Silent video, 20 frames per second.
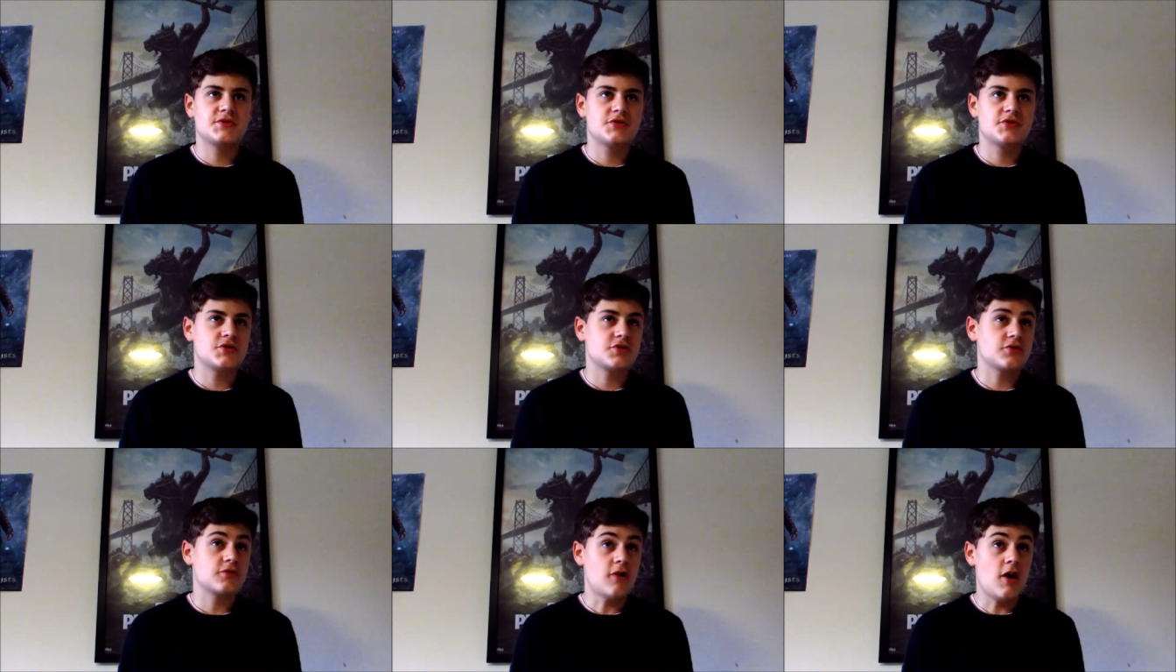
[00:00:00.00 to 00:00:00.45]

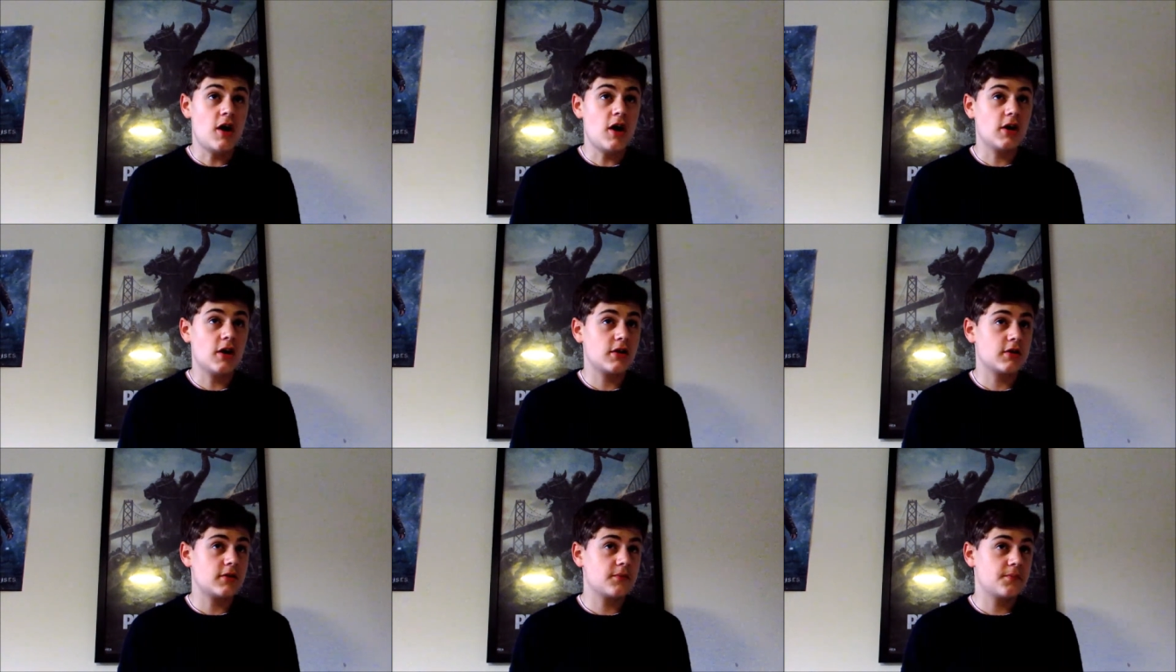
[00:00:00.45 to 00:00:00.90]

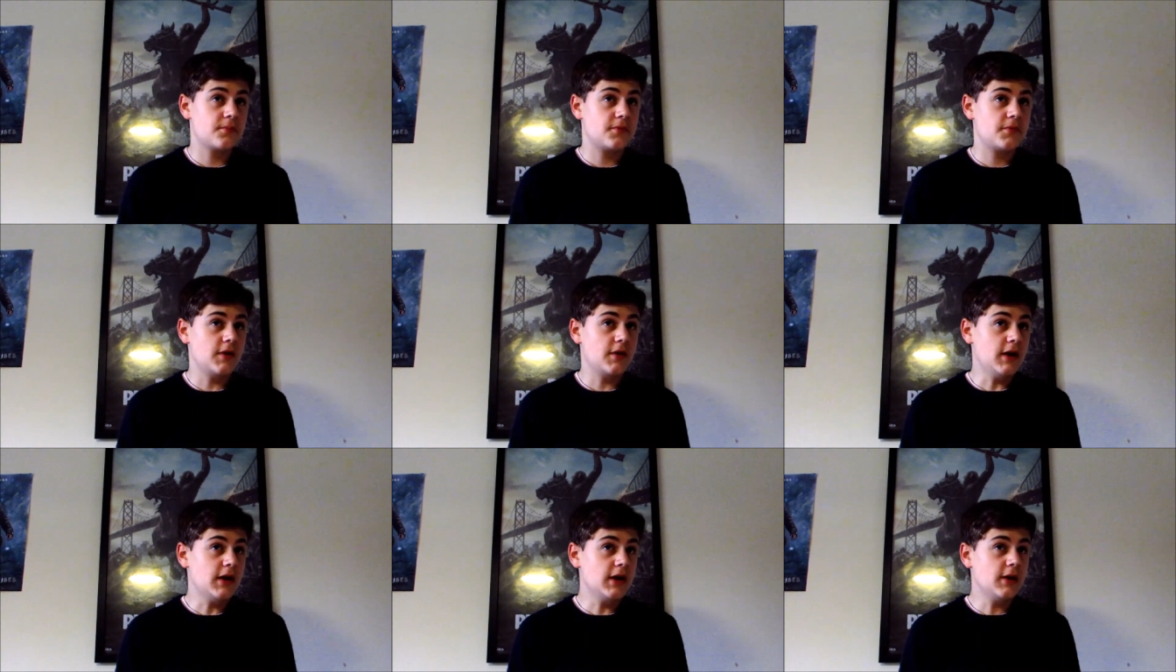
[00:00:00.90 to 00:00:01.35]
truck
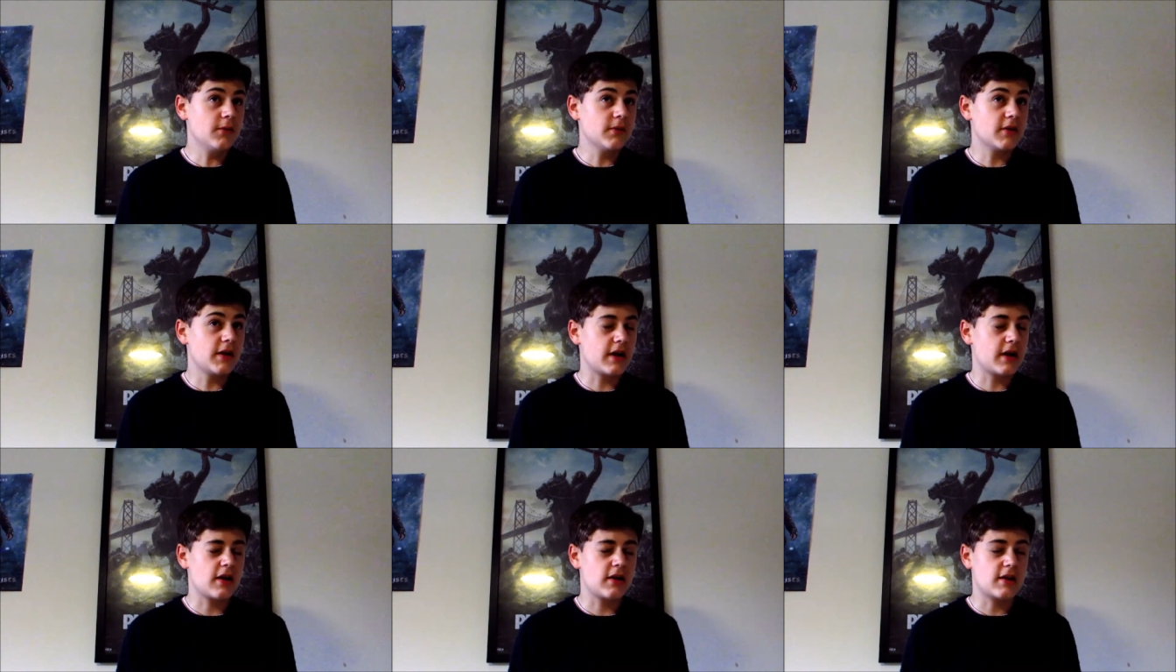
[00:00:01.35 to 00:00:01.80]
thing, more
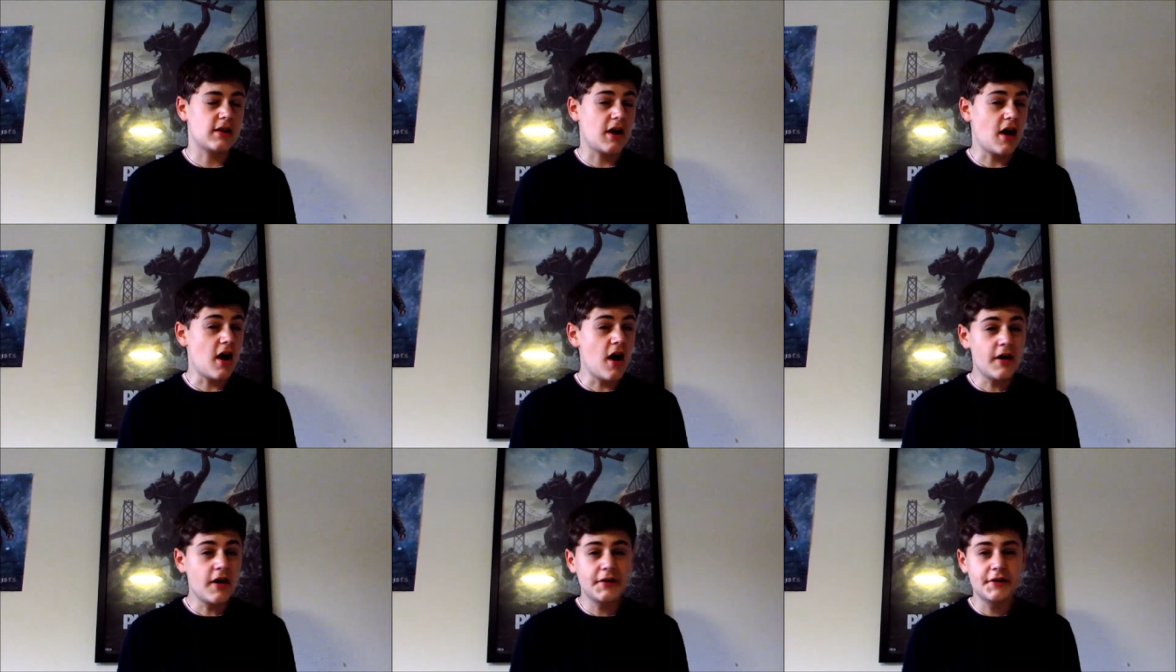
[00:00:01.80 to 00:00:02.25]
like a
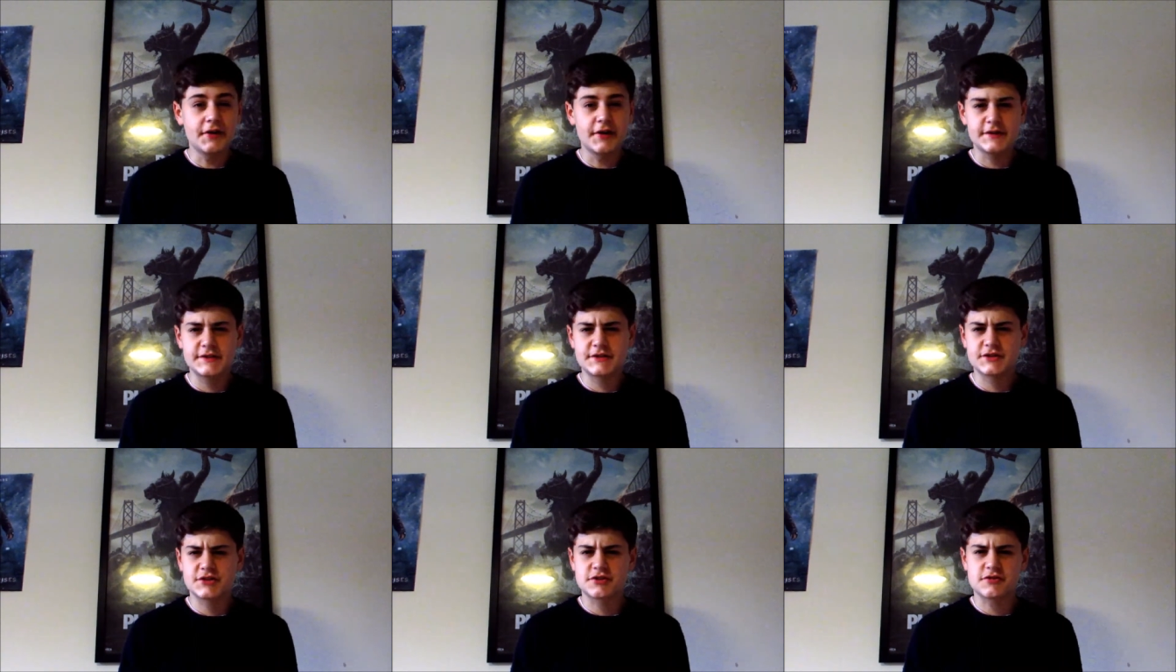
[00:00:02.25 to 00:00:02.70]
gun and a
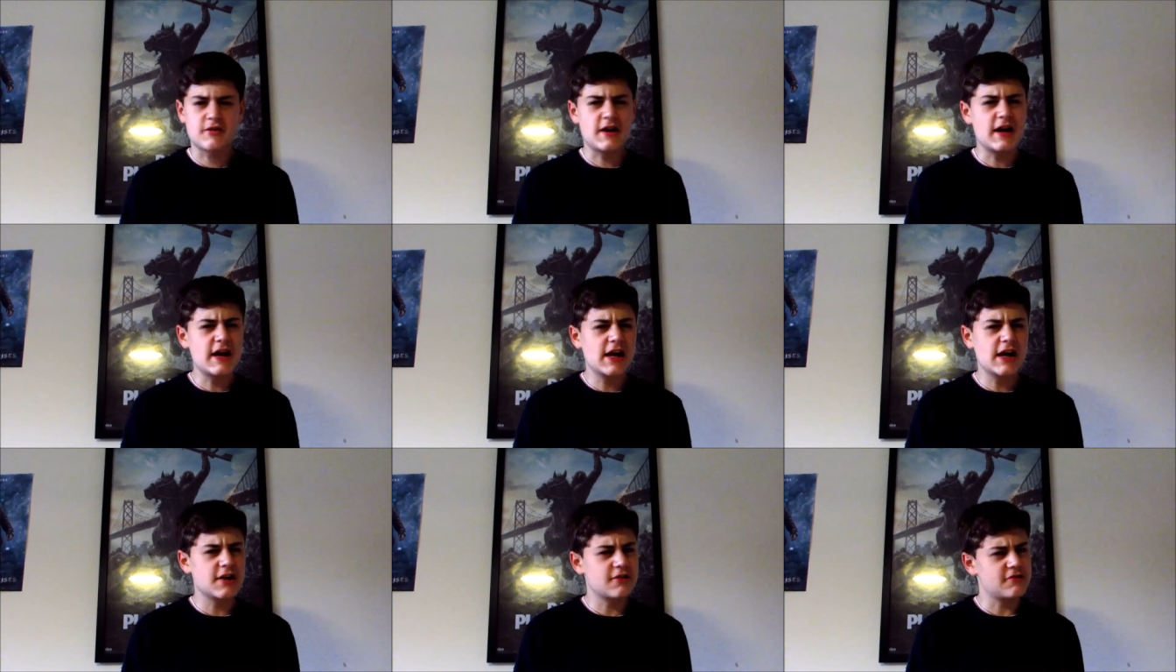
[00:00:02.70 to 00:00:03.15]

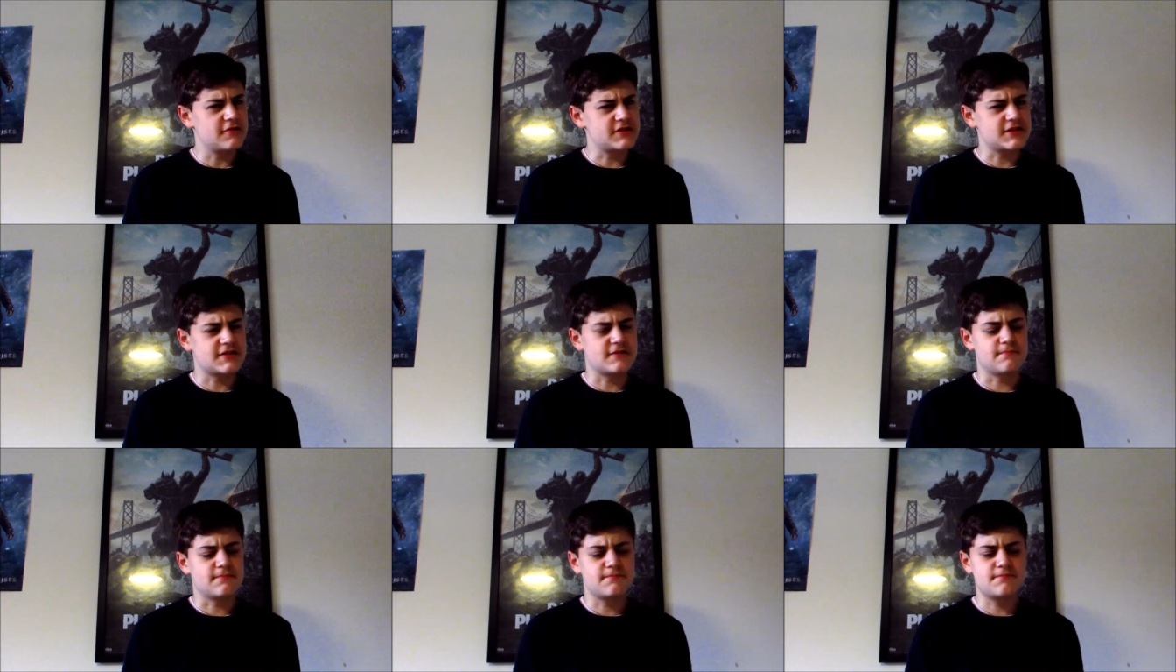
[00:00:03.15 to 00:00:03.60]
trailer and
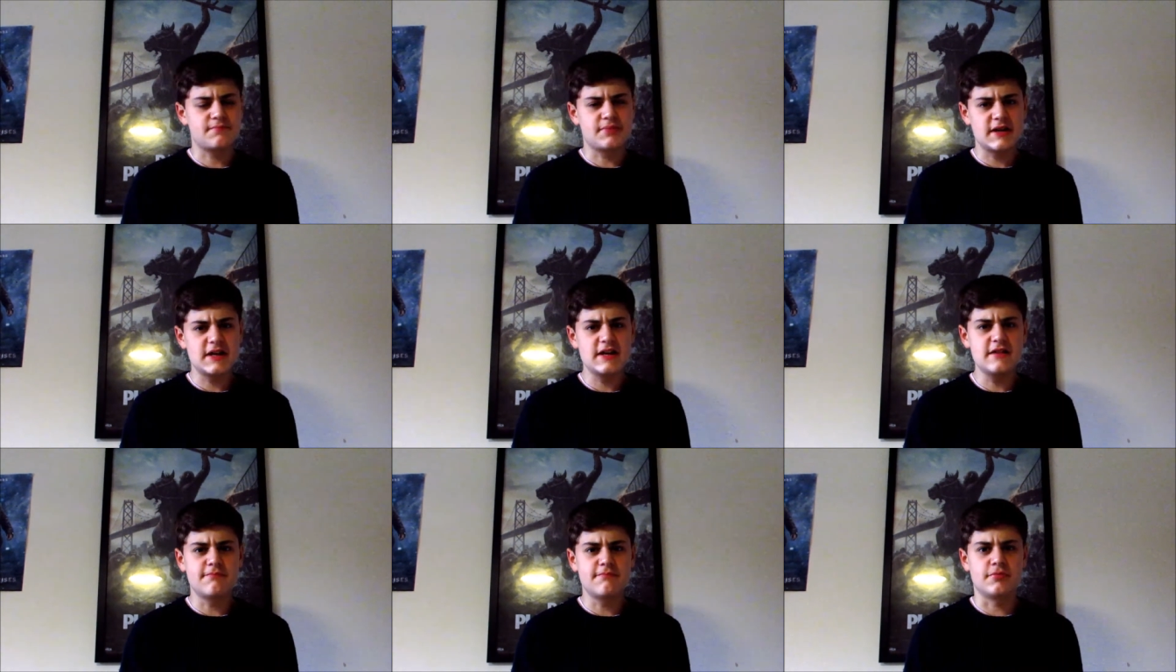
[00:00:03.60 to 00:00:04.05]
some
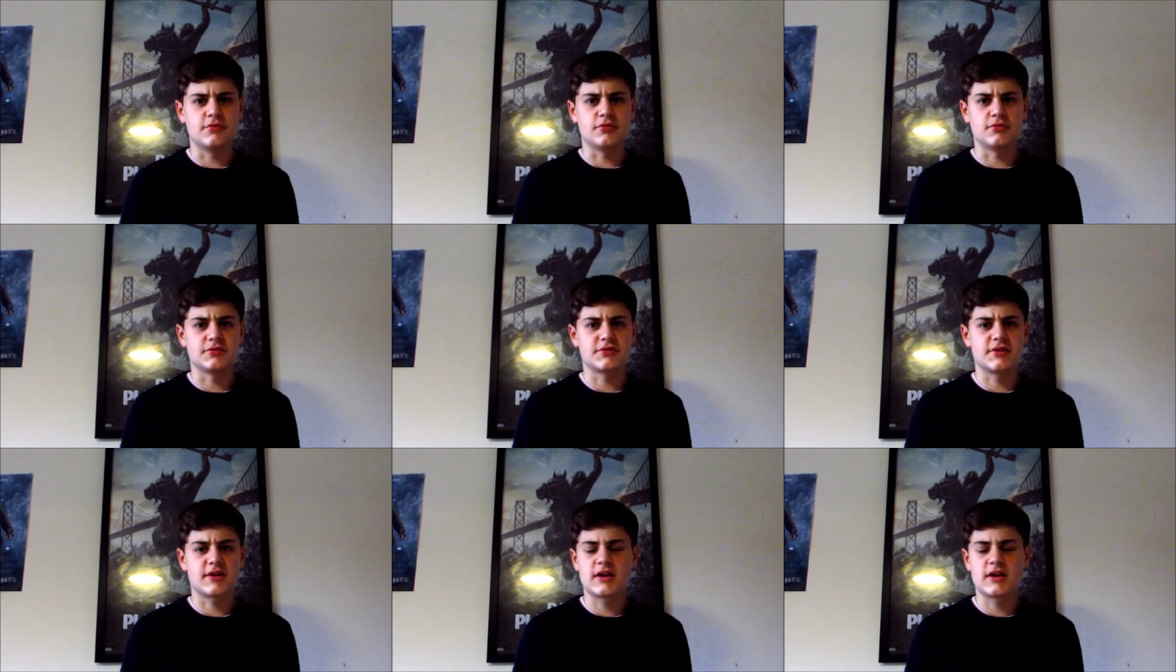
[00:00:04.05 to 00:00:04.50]

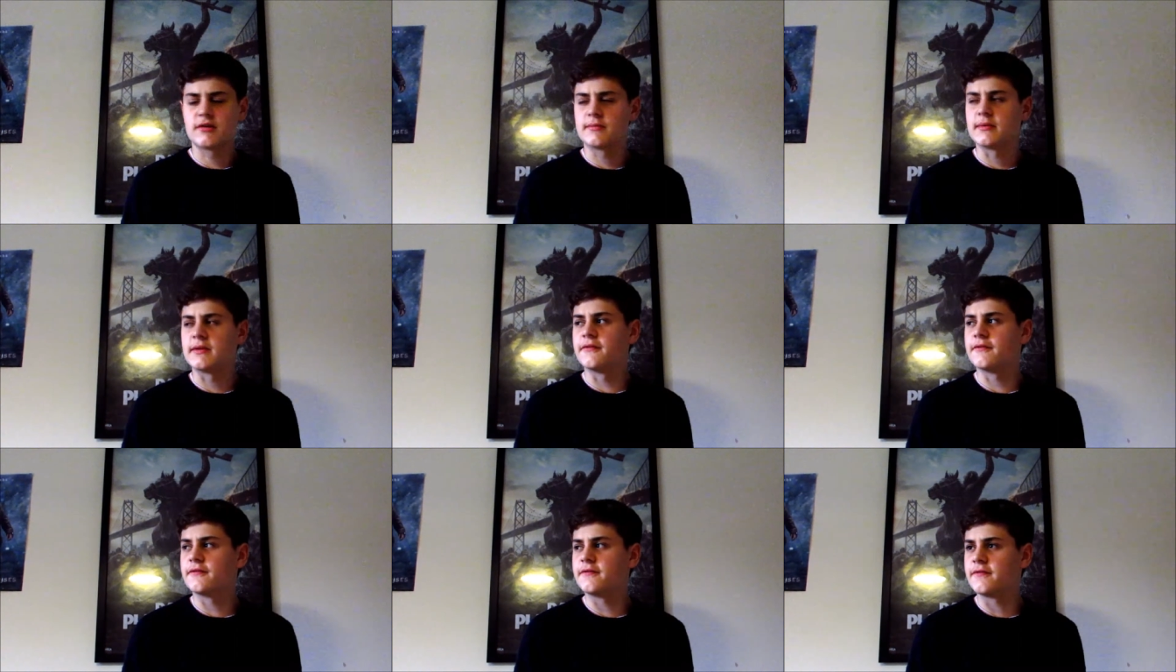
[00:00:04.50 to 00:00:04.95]
people, so that'll
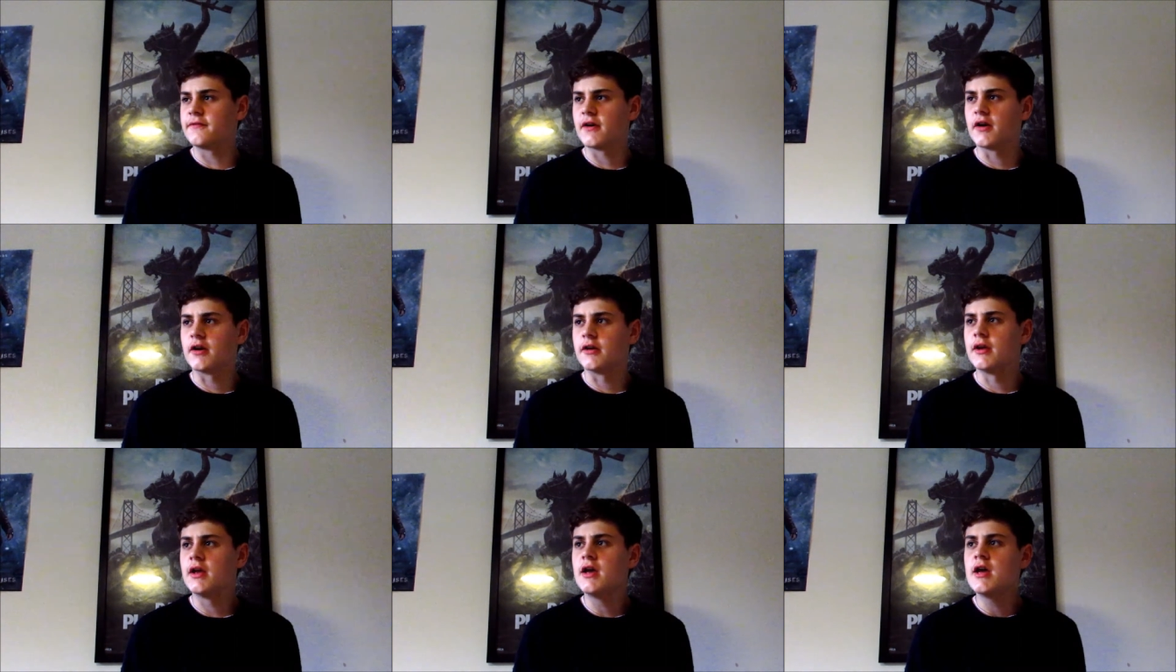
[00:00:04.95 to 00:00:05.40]
be
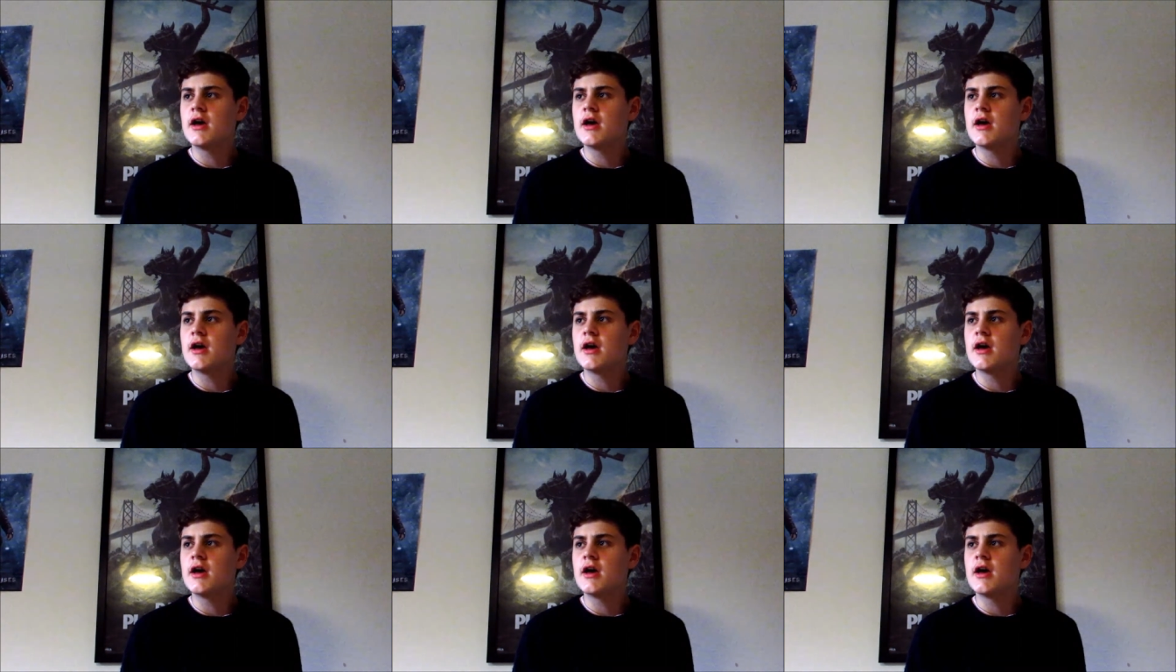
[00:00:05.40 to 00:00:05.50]
fun.